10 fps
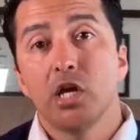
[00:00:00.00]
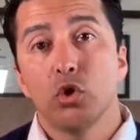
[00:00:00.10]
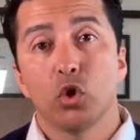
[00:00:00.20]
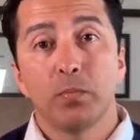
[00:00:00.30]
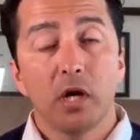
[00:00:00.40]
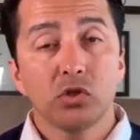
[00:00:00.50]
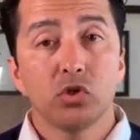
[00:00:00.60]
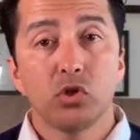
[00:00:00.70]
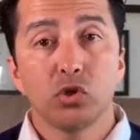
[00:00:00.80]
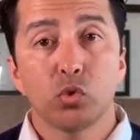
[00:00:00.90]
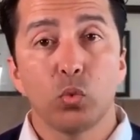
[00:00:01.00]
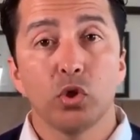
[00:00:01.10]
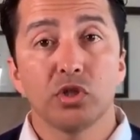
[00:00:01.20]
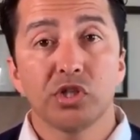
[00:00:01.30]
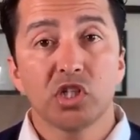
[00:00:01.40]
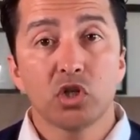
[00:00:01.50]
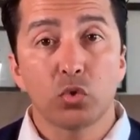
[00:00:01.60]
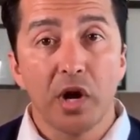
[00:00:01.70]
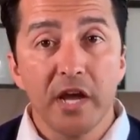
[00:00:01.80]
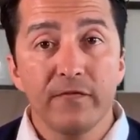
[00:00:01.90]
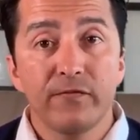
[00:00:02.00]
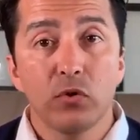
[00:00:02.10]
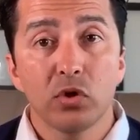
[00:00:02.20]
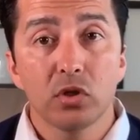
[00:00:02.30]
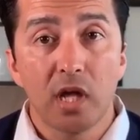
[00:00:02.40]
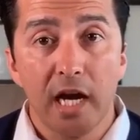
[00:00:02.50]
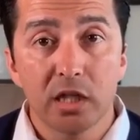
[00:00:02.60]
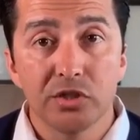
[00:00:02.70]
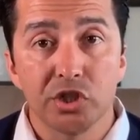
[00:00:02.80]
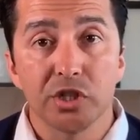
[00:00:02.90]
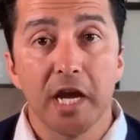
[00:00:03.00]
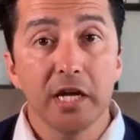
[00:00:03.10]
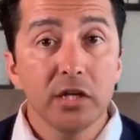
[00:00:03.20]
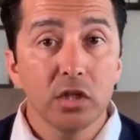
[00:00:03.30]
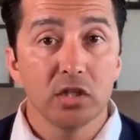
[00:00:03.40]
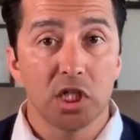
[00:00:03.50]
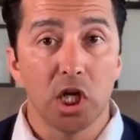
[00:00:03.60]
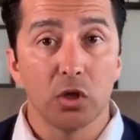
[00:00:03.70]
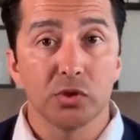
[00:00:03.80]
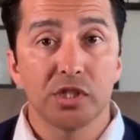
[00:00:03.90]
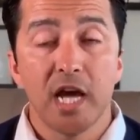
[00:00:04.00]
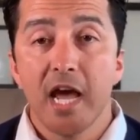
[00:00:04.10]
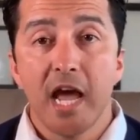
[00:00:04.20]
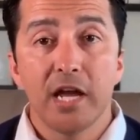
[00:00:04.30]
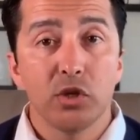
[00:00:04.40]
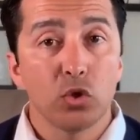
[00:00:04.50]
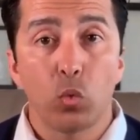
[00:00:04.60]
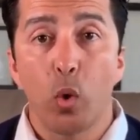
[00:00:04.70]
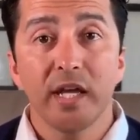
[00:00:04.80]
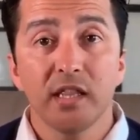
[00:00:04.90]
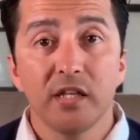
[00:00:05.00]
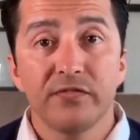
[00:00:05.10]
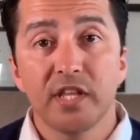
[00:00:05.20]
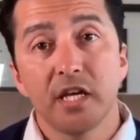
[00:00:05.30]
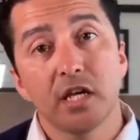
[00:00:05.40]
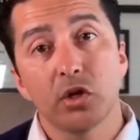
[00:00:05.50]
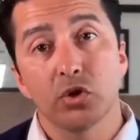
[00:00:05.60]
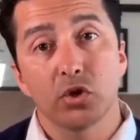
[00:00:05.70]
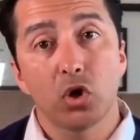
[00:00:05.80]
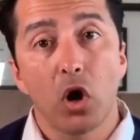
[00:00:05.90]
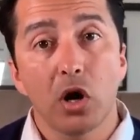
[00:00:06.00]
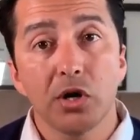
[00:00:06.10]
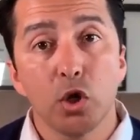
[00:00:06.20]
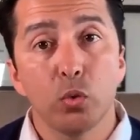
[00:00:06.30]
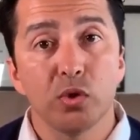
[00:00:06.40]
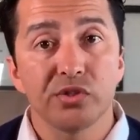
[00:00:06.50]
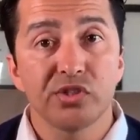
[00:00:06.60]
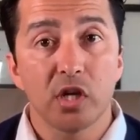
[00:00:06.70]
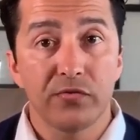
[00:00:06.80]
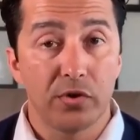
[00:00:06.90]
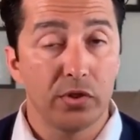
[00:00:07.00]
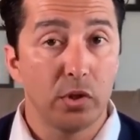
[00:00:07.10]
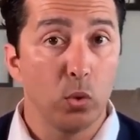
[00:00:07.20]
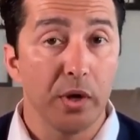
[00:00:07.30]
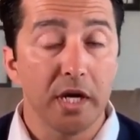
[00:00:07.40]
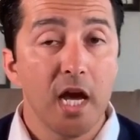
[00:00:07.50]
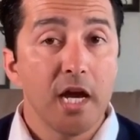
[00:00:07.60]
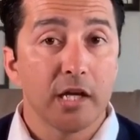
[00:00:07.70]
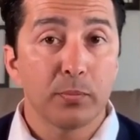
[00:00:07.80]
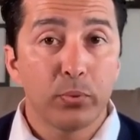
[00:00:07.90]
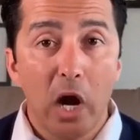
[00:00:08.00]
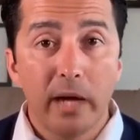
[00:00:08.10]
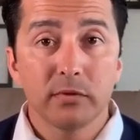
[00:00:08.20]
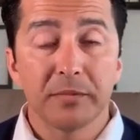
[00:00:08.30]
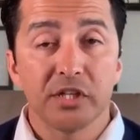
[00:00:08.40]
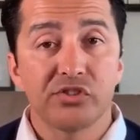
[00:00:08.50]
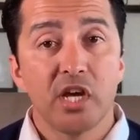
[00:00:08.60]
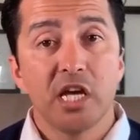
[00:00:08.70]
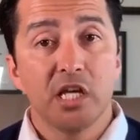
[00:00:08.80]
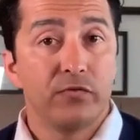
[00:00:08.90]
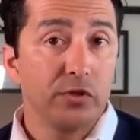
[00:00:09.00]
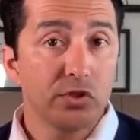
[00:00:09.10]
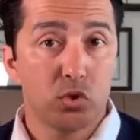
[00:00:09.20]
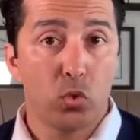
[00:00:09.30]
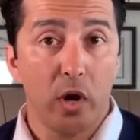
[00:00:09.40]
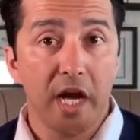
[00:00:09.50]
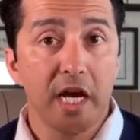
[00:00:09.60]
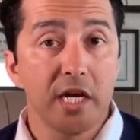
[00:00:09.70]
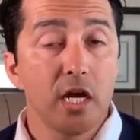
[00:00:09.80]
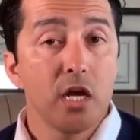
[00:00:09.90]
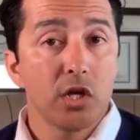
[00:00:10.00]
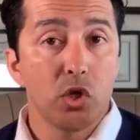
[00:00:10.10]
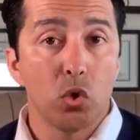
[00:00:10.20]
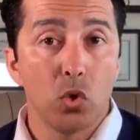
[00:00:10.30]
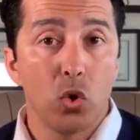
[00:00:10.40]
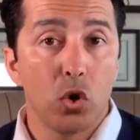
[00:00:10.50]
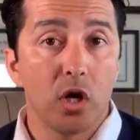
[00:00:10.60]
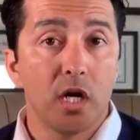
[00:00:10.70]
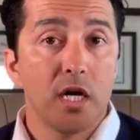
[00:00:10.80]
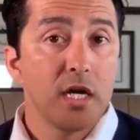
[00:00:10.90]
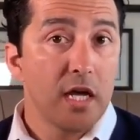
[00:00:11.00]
Your muscles will crave for glycogen and the glucose, and your weightlifting, your cardio will suffer through it. Now the problem is, if you trade your